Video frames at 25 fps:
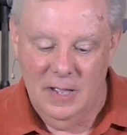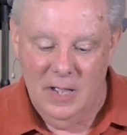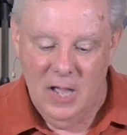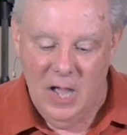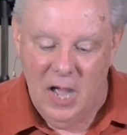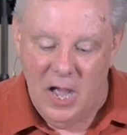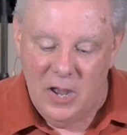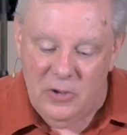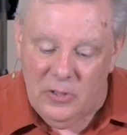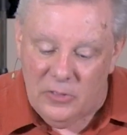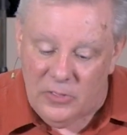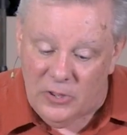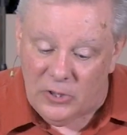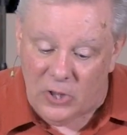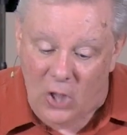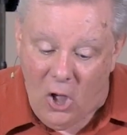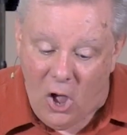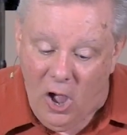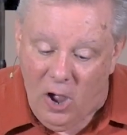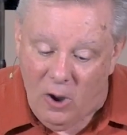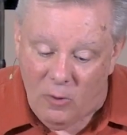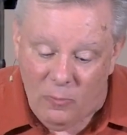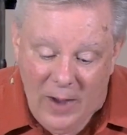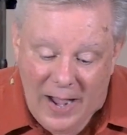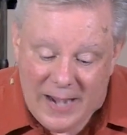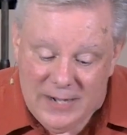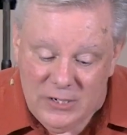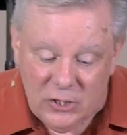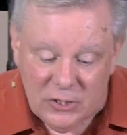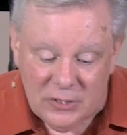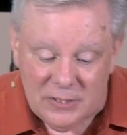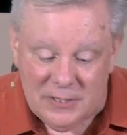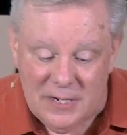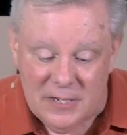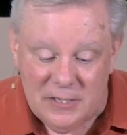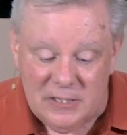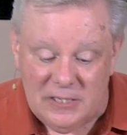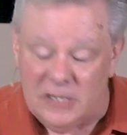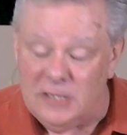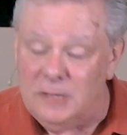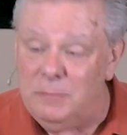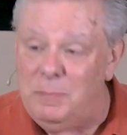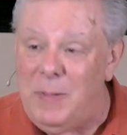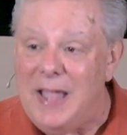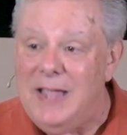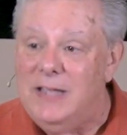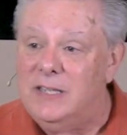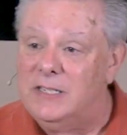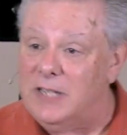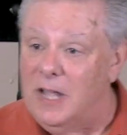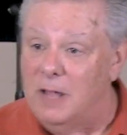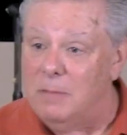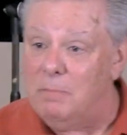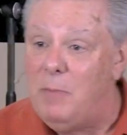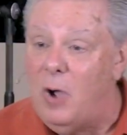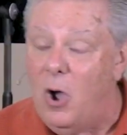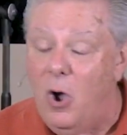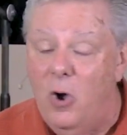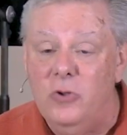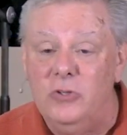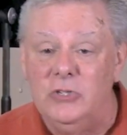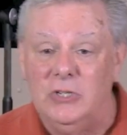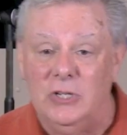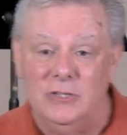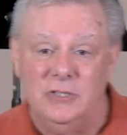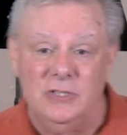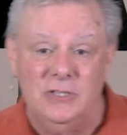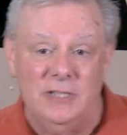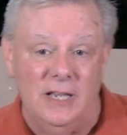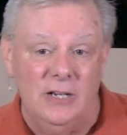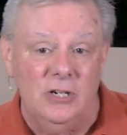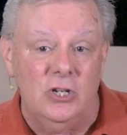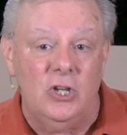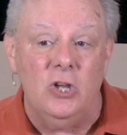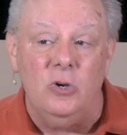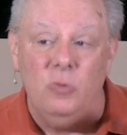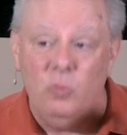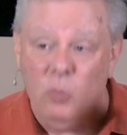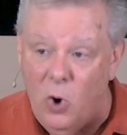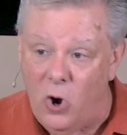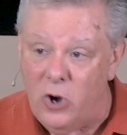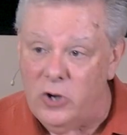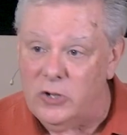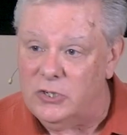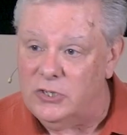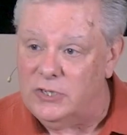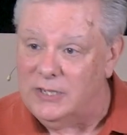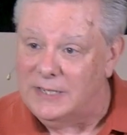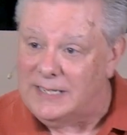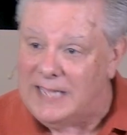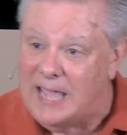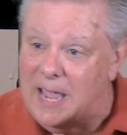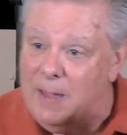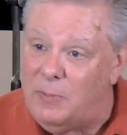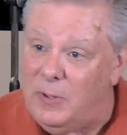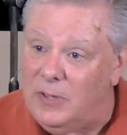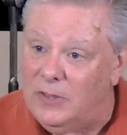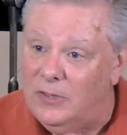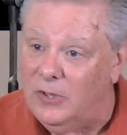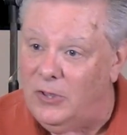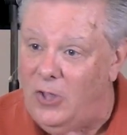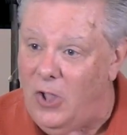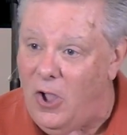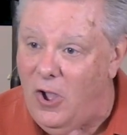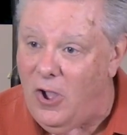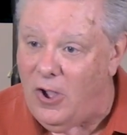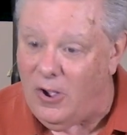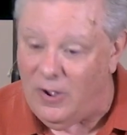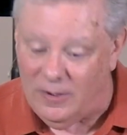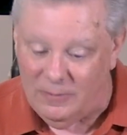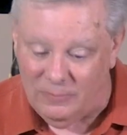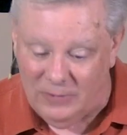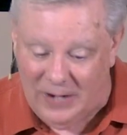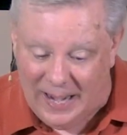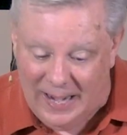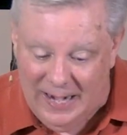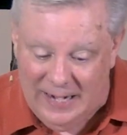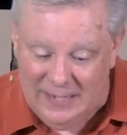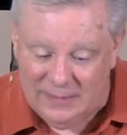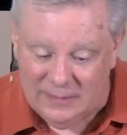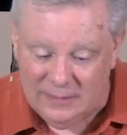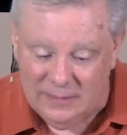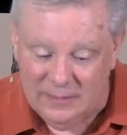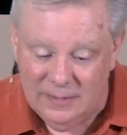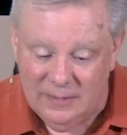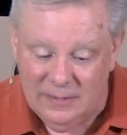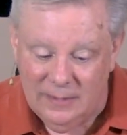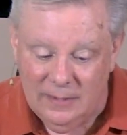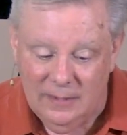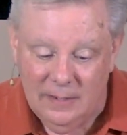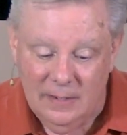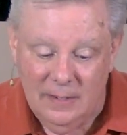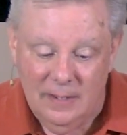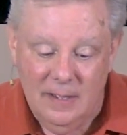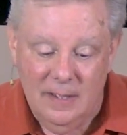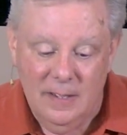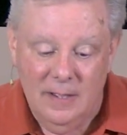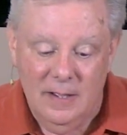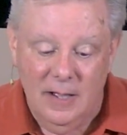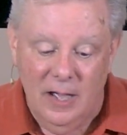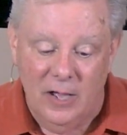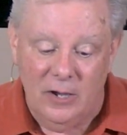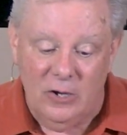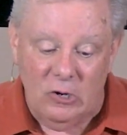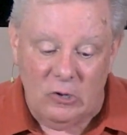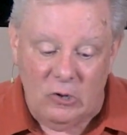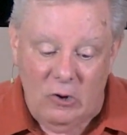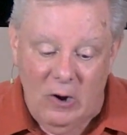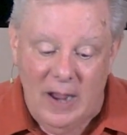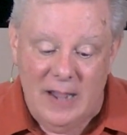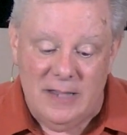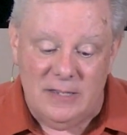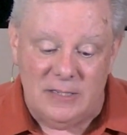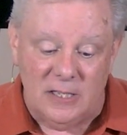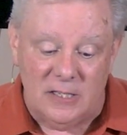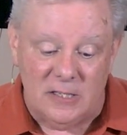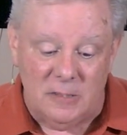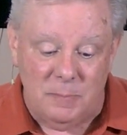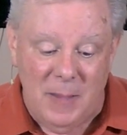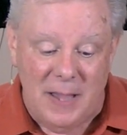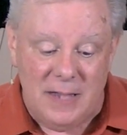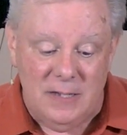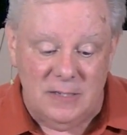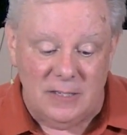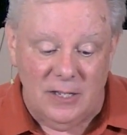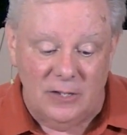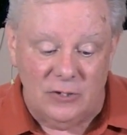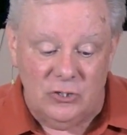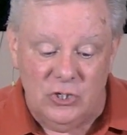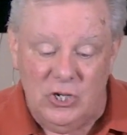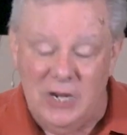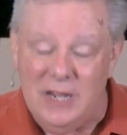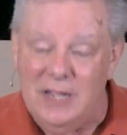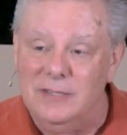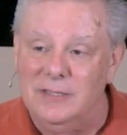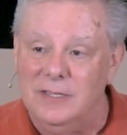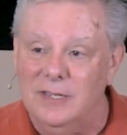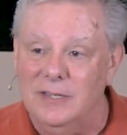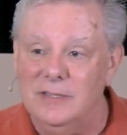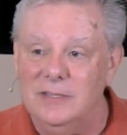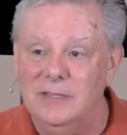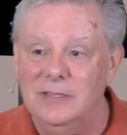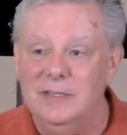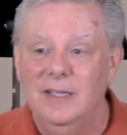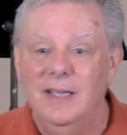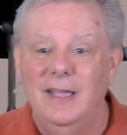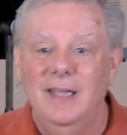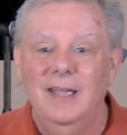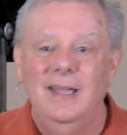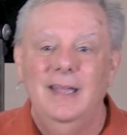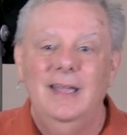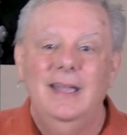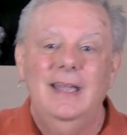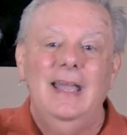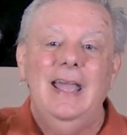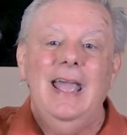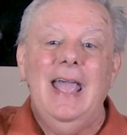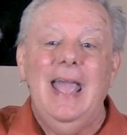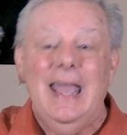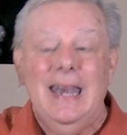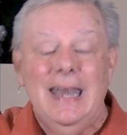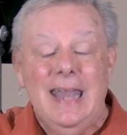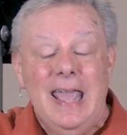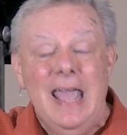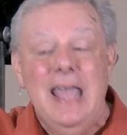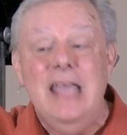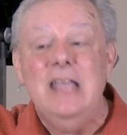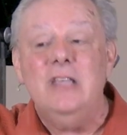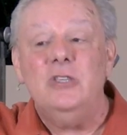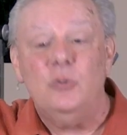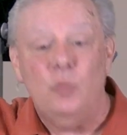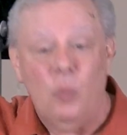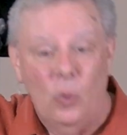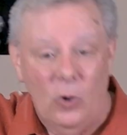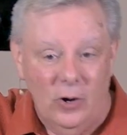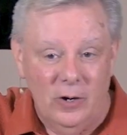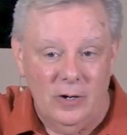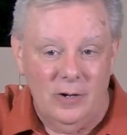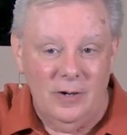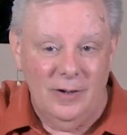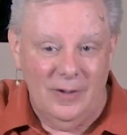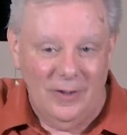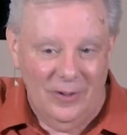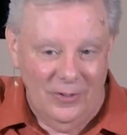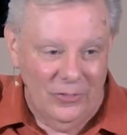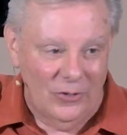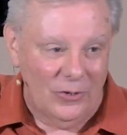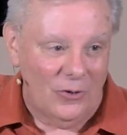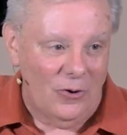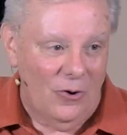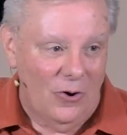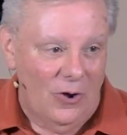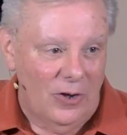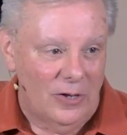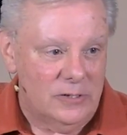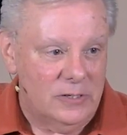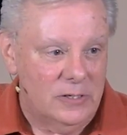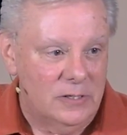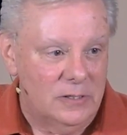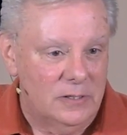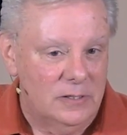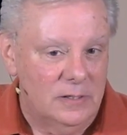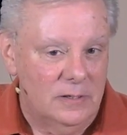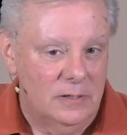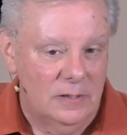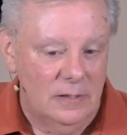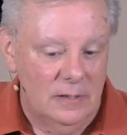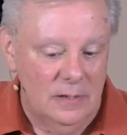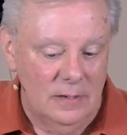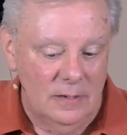Under the law, righteousness is based on Moses and good works and keeping the law, right? Under grace, it's based on Jesus and his work on the cross.